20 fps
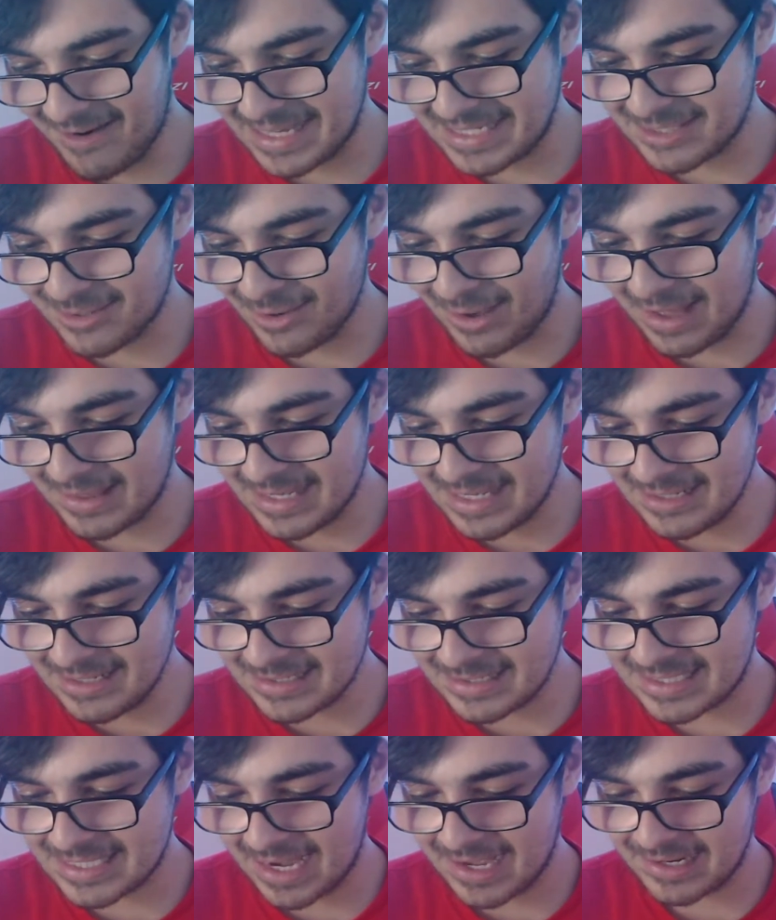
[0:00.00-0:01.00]
so I think the
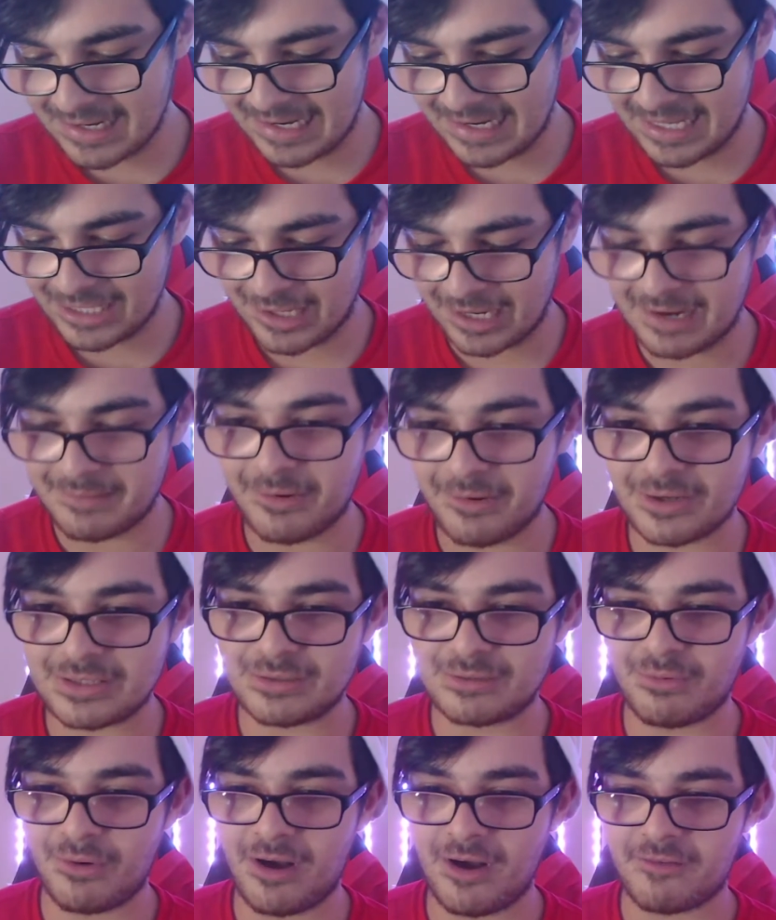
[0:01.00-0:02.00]
second Elite Trainer box is
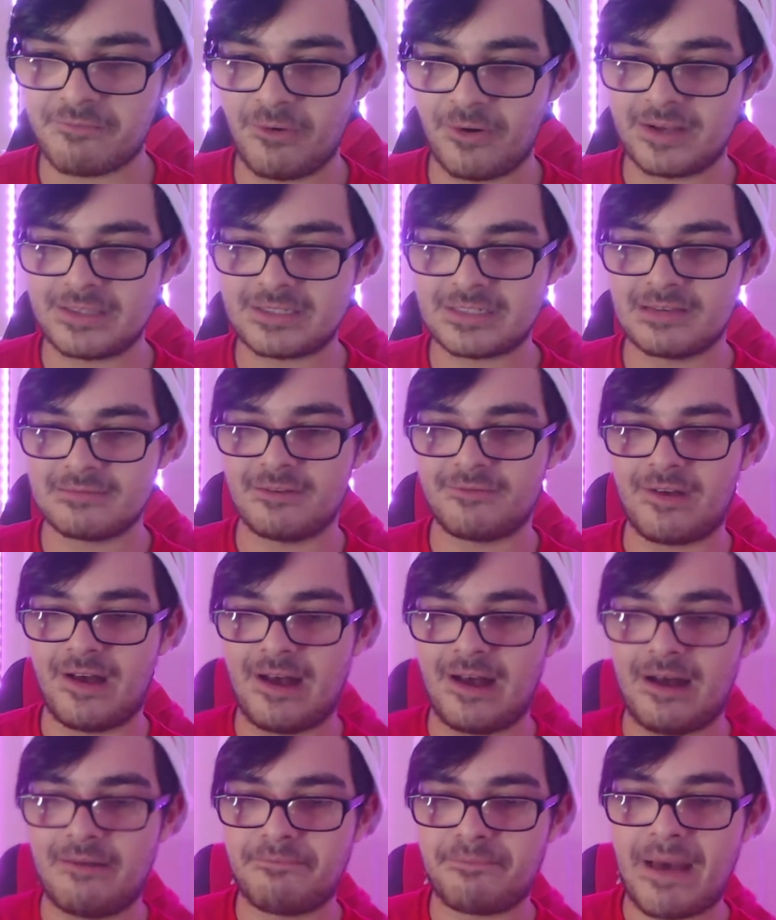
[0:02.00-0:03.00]
worth more in terms of
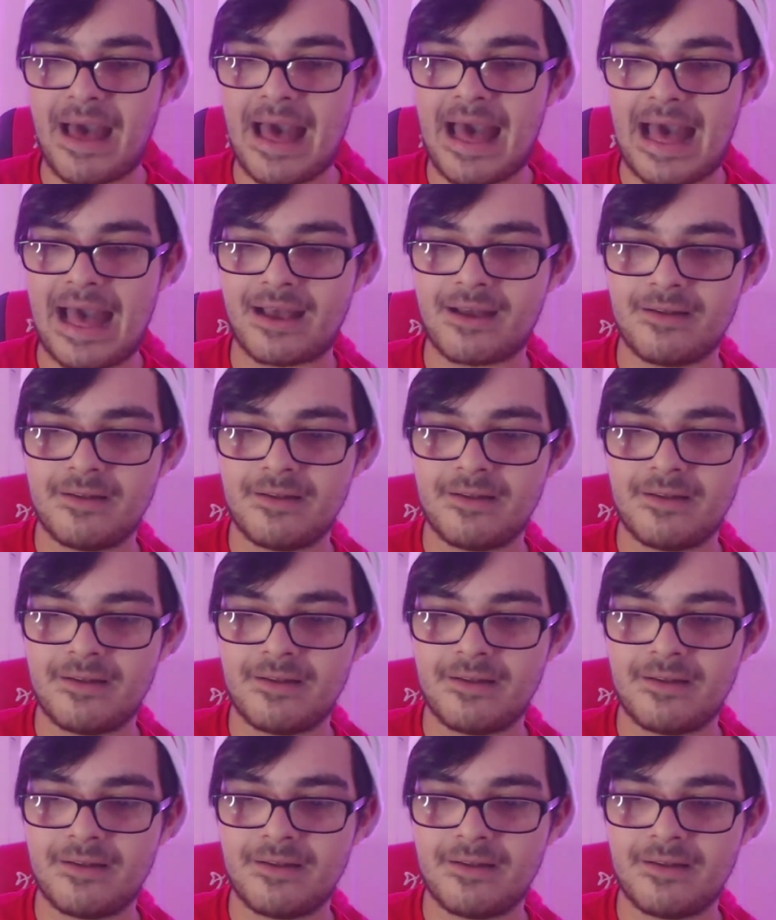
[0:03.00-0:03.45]
pack,